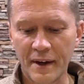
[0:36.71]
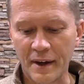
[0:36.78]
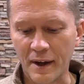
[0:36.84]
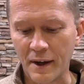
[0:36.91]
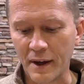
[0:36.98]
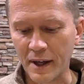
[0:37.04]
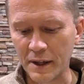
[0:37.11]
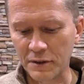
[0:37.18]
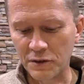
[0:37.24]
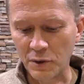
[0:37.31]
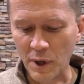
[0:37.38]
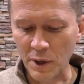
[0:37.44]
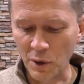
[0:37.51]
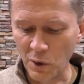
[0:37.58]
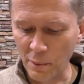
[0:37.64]
And
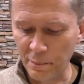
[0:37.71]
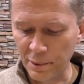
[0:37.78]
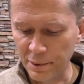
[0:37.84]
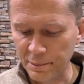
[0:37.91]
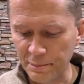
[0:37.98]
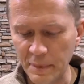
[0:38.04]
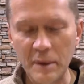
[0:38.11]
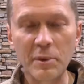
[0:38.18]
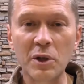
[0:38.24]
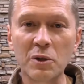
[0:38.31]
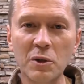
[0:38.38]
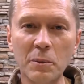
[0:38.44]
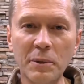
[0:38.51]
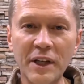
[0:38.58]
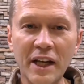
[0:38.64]
so I hope maybe
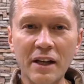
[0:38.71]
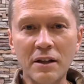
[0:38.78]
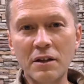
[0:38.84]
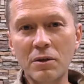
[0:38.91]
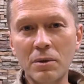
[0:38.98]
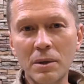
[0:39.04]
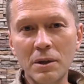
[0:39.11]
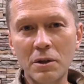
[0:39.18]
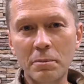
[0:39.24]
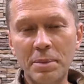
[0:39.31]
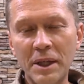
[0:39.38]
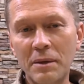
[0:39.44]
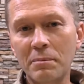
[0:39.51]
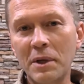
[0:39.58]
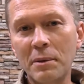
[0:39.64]
illuminate you a little
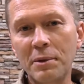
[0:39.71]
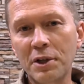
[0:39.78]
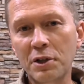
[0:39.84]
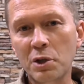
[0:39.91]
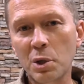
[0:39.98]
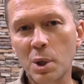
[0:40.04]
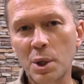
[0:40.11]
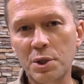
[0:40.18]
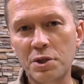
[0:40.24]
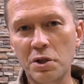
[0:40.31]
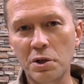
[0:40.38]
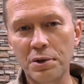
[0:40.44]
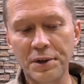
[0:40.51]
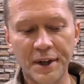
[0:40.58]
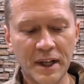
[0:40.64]
bit, maybe encourage
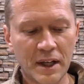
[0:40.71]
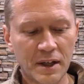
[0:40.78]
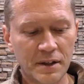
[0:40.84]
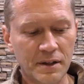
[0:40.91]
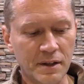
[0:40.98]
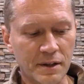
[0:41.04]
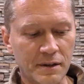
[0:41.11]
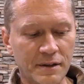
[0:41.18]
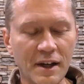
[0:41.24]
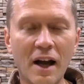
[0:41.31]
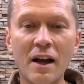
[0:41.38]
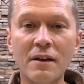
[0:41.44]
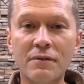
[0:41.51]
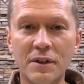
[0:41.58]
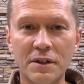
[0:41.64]
you to
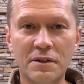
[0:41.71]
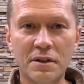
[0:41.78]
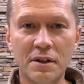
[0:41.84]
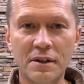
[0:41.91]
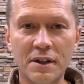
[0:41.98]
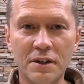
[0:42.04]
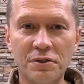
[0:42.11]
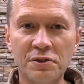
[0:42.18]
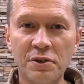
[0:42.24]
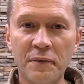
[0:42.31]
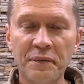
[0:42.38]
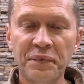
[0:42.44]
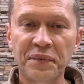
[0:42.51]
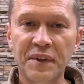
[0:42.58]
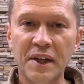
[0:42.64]
dive into this
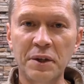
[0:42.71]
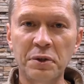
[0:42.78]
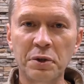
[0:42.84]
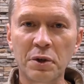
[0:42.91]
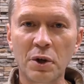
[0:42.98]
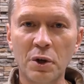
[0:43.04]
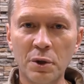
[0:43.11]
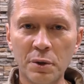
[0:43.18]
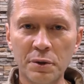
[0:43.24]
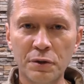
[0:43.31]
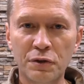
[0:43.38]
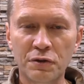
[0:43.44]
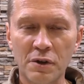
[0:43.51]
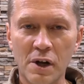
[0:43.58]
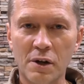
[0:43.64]
in your own
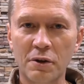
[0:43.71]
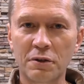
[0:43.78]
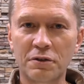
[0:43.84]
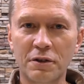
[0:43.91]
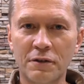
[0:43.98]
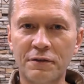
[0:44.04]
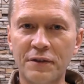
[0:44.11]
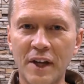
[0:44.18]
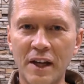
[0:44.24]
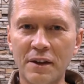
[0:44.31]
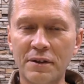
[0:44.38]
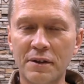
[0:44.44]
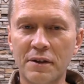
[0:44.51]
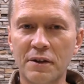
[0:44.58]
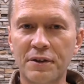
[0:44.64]
struggles of
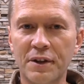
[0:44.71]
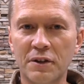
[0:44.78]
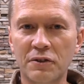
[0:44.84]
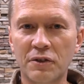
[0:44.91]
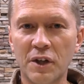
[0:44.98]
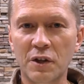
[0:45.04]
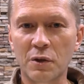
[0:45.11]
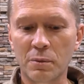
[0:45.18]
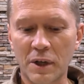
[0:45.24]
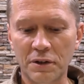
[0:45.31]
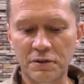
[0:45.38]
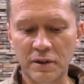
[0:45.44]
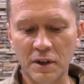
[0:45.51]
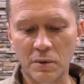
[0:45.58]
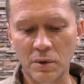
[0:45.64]
faith and the things that you're
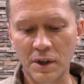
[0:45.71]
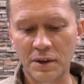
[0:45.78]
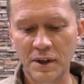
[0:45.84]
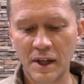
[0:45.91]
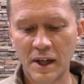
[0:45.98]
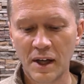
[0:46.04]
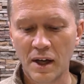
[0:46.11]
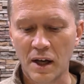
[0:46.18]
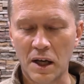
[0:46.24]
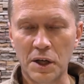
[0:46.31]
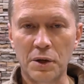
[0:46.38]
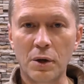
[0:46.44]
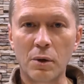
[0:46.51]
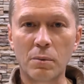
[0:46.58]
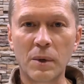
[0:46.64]
wrestling with. I
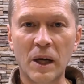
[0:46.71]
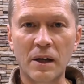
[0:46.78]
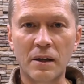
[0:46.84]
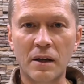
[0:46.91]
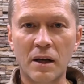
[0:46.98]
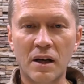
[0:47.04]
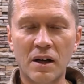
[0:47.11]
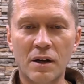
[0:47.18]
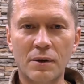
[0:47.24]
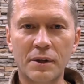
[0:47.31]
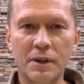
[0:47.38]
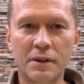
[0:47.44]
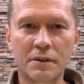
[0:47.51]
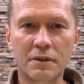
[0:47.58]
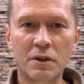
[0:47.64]
know right now
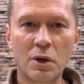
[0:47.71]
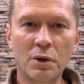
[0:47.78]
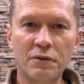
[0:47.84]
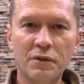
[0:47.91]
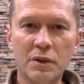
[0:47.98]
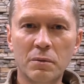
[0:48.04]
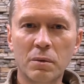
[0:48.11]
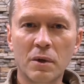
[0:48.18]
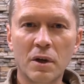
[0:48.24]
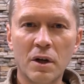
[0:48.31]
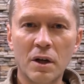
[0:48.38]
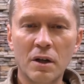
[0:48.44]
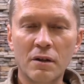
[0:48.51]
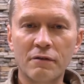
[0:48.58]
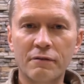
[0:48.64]
in COVID, we're
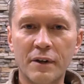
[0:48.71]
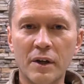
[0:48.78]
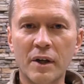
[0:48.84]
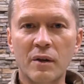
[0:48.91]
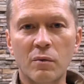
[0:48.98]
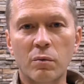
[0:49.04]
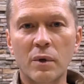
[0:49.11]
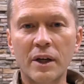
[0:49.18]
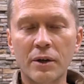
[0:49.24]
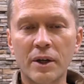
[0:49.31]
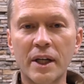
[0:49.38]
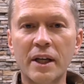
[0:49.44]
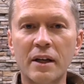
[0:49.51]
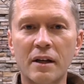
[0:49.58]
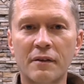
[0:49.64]
all very
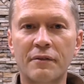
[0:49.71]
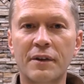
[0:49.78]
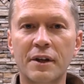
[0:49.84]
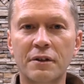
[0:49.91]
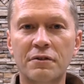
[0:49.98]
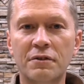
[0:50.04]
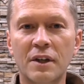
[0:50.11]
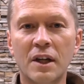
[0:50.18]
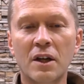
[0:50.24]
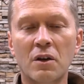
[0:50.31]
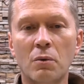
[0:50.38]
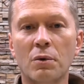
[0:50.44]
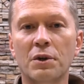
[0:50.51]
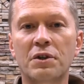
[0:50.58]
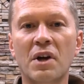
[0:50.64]
weary of this.
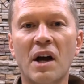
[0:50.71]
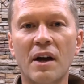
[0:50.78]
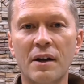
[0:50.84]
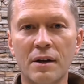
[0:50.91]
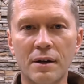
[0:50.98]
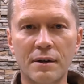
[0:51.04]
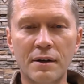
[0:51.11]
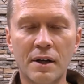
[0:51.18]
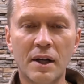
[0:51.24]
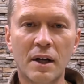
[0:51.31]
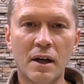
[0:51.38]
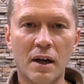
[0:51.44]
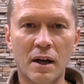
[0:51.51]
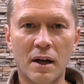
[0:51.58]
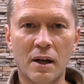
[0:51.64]
We're tired,
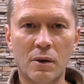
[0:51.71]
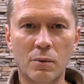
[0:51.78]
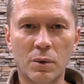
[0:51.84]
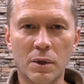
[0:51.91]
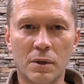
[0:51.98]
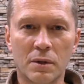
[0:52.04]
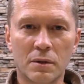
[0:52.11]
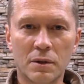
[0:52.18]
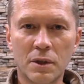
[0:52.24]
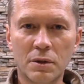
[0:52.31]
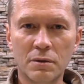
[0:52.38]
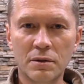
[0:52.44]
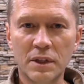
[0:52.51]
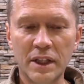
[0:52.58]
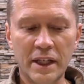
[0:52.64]
we're
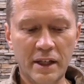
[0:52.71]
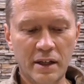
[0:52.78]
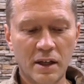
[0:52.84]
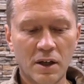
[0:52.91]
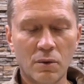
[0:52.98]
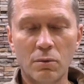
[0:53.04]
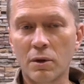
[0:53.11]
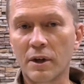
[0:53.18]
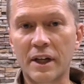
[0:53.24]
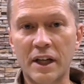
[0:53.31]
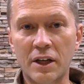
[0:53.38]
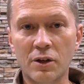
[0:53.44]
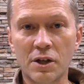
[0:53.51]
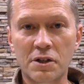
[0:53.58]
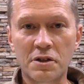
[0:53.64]
lonely, we're
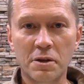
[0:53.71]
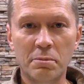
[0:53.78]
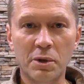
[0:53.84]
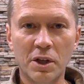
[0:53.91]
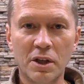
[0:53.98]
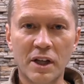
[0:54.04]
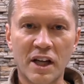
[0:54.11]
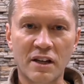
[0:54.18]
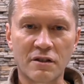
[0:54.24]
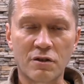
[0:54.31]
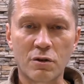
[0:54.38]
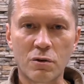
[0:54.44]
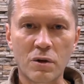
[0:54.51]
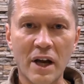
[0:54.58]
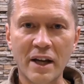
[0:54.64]
irritable and
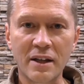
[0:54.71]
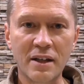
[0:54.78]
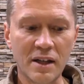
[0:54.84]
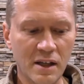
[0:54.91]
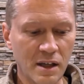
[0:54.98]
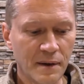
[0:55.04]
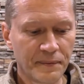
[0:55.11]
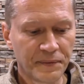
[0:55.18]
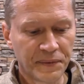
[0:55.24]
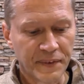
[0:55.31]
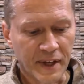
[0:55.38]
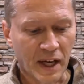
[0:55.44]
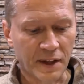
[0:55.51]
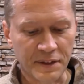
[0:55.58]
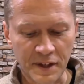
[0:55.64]
cranky.
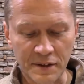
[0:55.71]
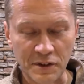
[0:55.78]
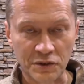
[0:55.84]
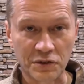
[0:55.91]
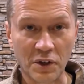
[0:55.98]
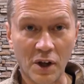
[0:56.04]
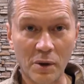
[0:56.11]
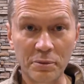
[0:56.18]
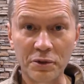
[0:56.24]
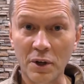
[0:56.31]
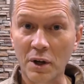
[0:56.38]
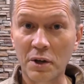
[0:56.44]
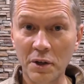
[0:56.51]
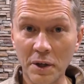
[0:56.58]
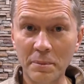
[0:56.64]
I think the Psalms
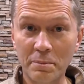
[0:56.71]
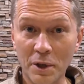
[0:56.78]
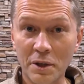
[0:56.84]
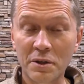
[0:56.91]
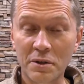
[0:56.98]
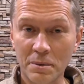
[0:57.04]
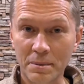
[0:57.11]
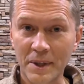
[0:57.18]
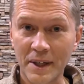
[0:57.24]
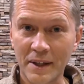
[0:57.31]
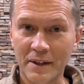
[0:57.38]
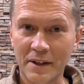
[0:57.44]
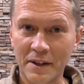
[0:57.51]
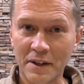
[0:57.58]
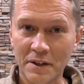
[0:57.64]
are a good book to
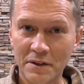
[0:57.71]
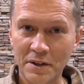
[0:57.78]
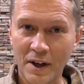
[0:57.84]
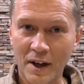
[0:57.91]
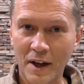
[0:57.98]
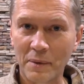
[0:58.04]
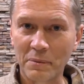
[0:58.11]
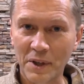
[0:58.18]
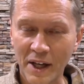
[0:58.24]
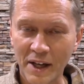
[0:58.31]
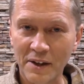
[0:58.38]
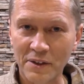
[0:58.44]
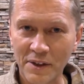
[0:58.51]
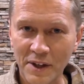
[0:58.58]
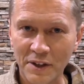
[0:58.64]
read in a time
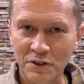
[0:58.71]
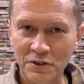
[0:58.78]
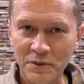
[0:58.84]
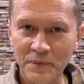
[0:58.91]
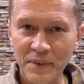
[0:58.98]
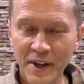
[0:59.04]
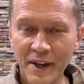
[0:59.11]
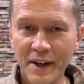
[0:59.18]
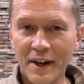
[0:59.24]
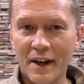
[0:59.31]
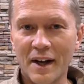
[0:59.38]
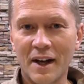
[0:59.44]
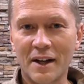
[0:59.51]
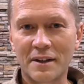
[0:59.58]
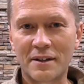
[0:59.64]
like this
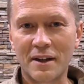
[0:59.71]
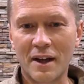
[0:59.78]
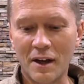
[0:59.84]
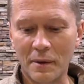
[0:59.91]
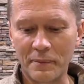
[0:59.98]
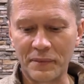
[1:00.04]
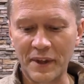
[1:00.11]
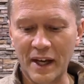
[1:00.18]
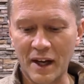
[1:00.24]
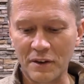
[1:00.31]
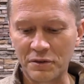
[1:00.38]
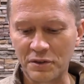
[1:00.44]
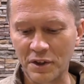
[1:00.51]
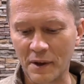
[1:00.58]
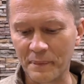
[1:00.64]
to help
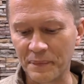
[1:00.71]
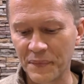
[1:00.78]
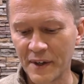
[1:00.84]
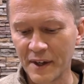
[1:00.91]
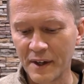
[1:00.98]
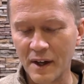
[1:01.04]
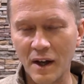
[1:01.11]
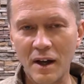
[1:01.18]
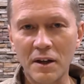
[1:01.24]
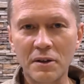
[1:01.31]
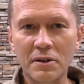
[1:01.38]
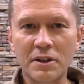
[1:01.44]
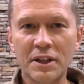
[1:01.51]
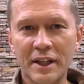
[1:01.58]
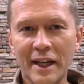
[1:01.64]
have some
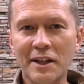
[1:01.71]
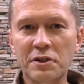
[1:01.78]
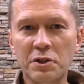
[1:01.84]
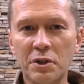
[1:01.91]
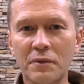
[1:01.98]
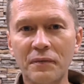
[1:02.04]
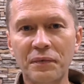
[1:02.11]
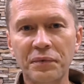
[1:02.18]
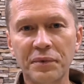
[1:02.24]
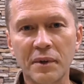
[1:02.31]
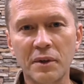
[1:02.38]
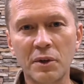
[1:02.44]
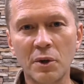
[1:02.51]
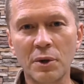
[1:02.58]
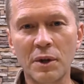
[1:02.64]
connection,
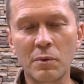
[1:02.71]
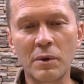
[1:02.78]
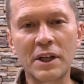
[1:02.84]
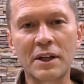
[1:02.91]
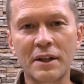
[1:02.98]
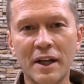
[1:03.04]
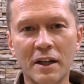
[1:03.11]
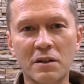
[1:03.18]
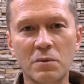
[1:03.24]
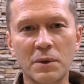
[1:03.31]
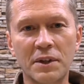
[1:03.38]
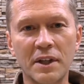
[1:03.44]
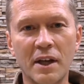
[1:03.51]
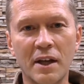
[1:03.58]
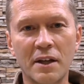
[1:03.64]
know that we connect with the